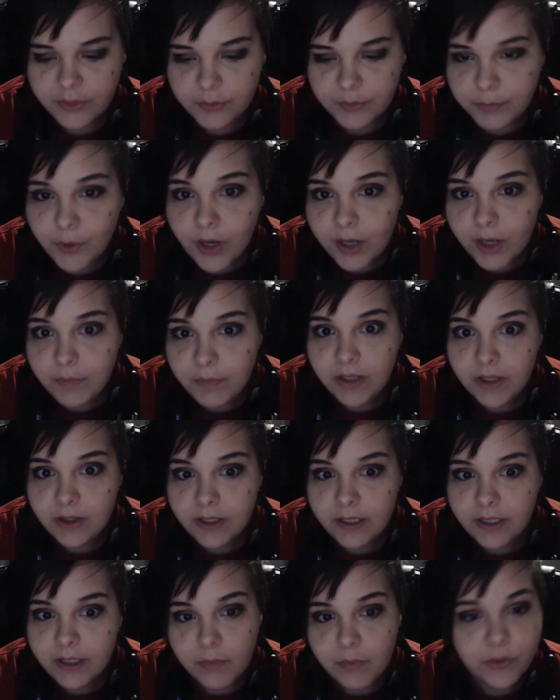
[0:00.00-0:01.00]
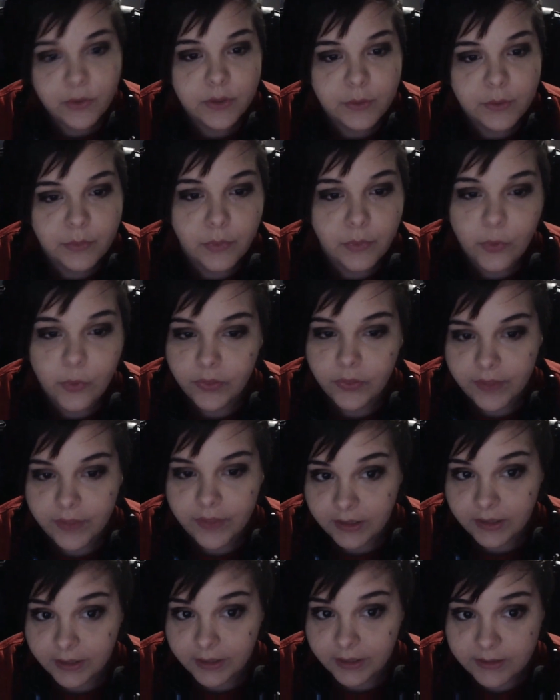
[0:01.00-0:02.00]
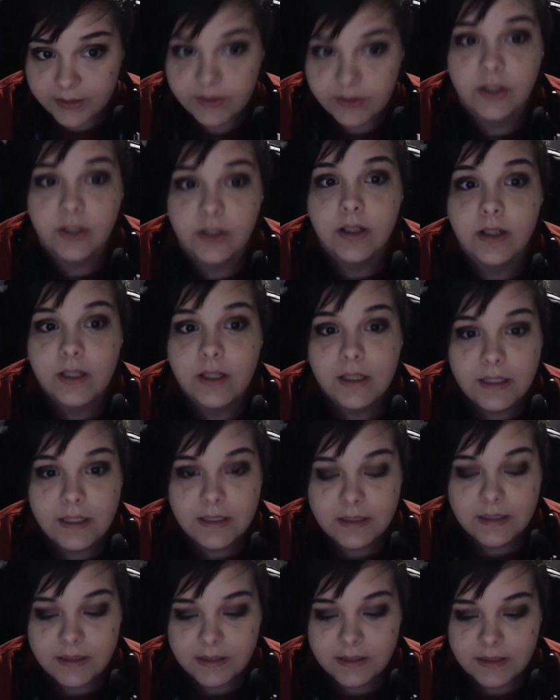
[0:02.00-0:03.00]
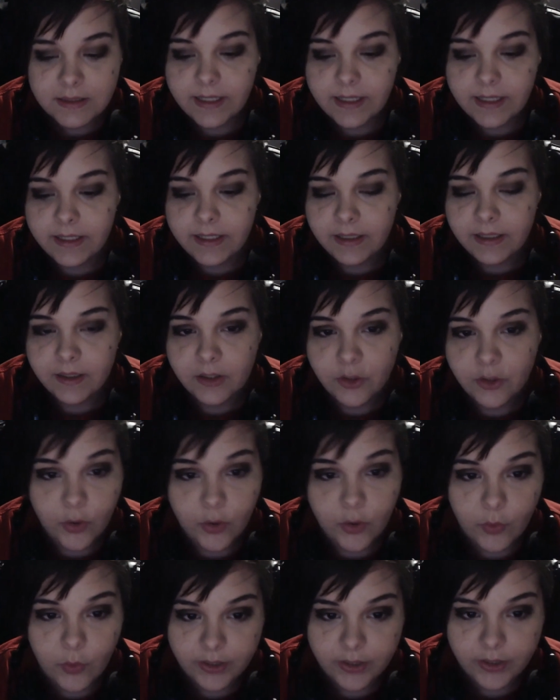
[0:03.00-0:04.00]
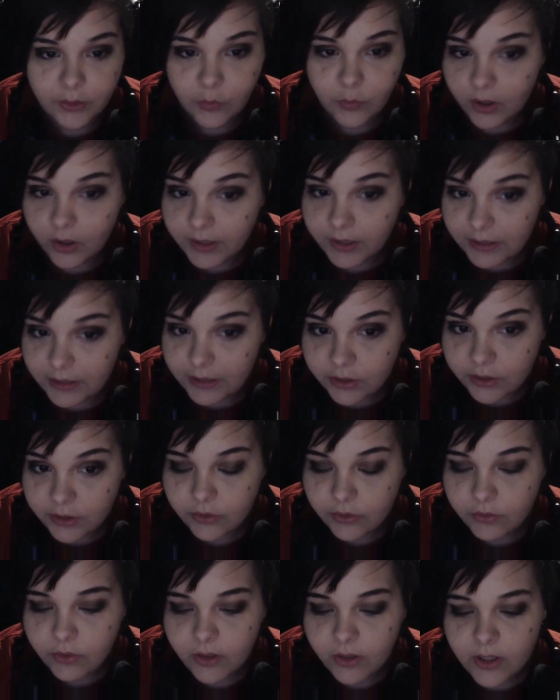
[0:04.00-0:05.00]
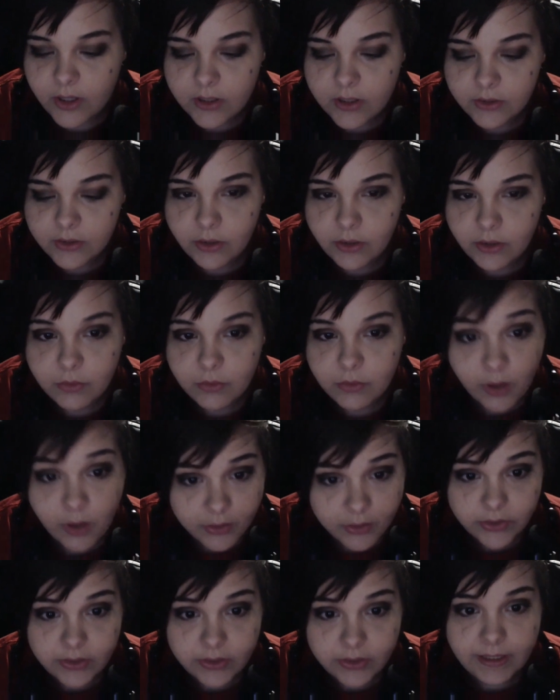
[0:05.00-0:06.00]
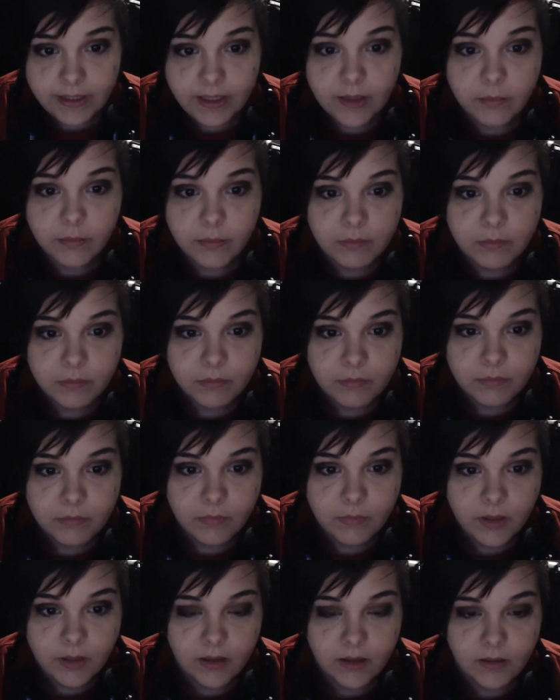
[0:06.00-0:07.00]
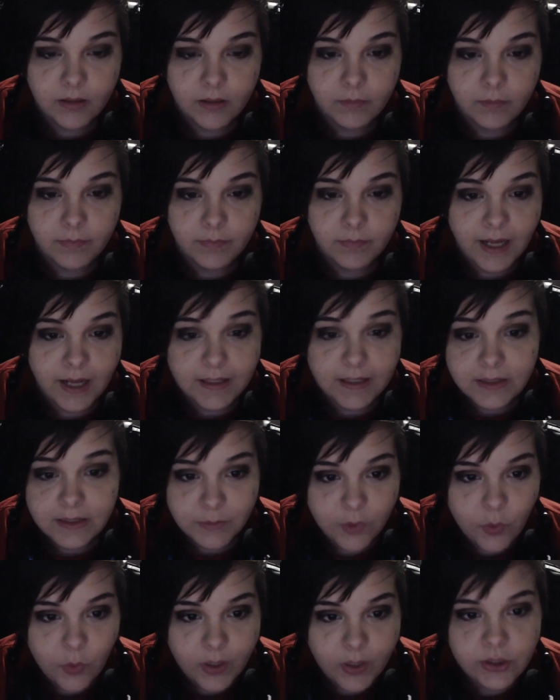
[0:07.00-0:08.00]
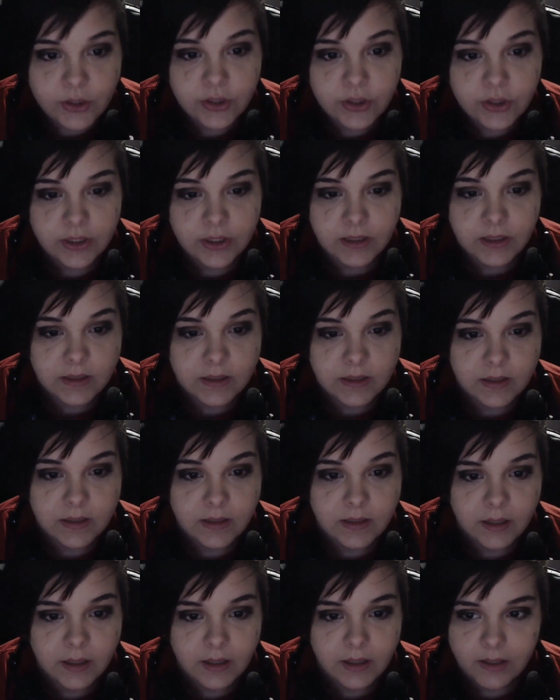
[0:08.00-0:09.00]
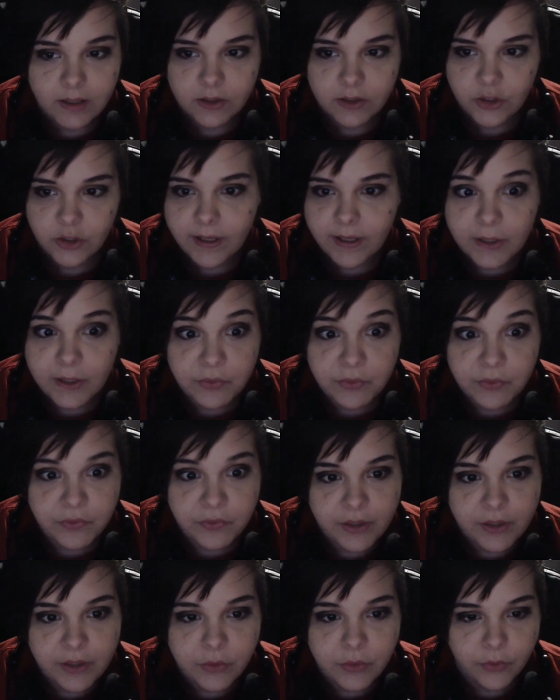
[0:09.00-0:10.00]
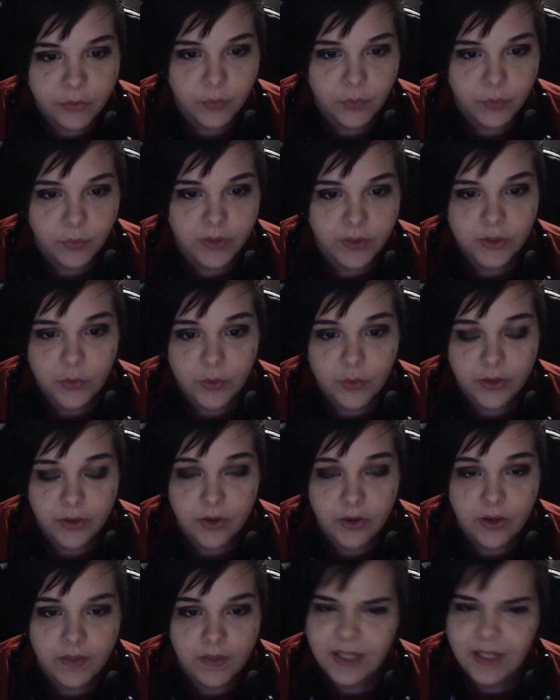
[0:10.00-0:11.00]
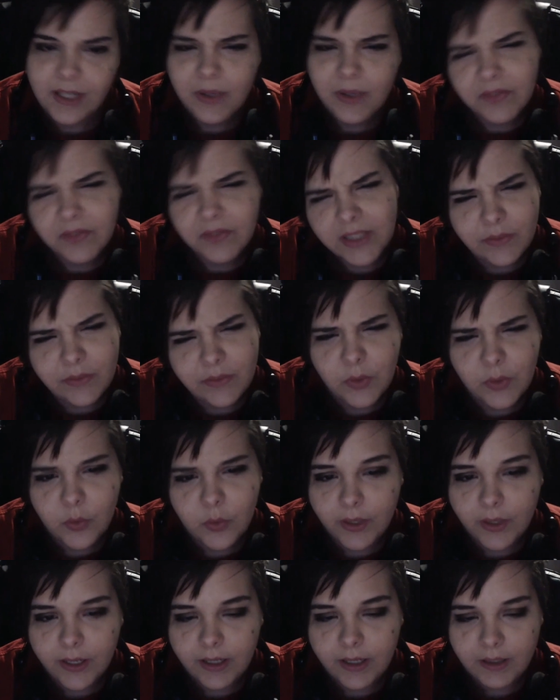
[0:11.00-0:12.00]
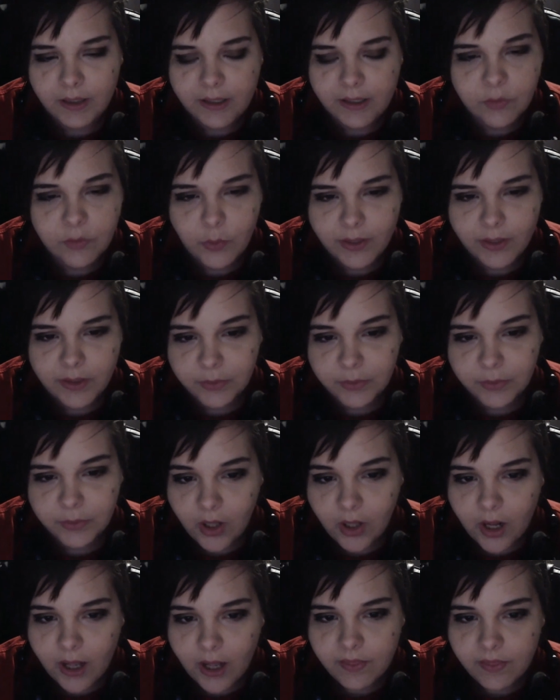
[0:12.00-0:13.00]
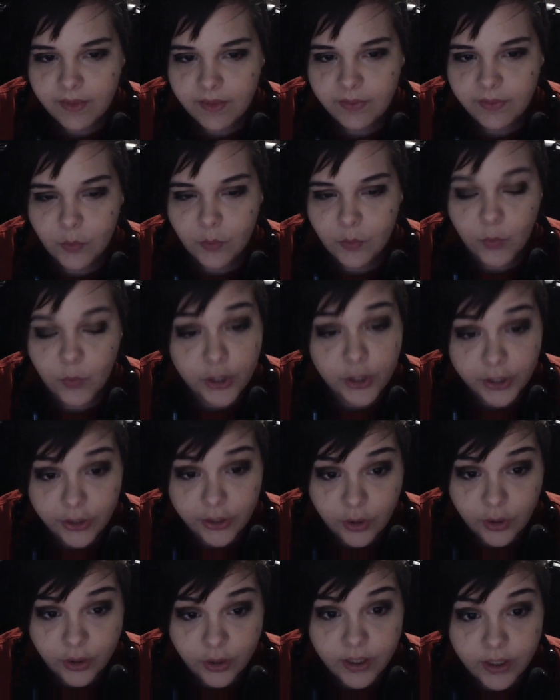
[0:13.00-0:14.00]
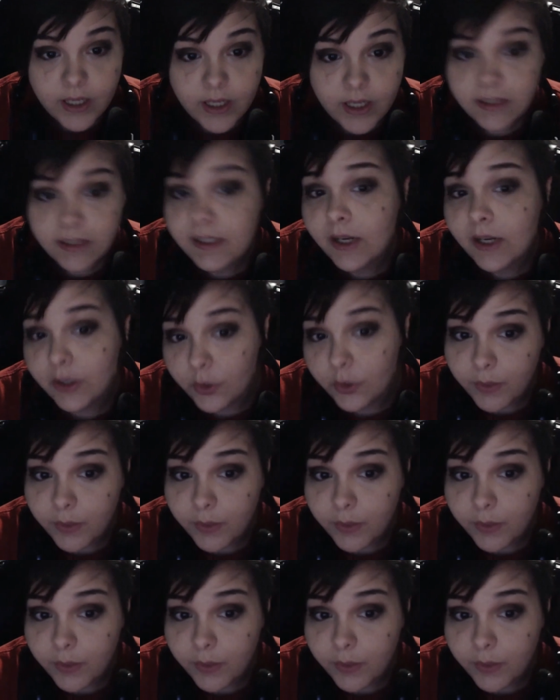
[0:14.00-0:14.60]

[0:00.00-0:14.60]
primary and most important thing to consider is the setting you're going to walk into. So talk to your DM. Ask them questions. Try to get a feel for what's going on. They don't have to give away the plot that they're working on to tell you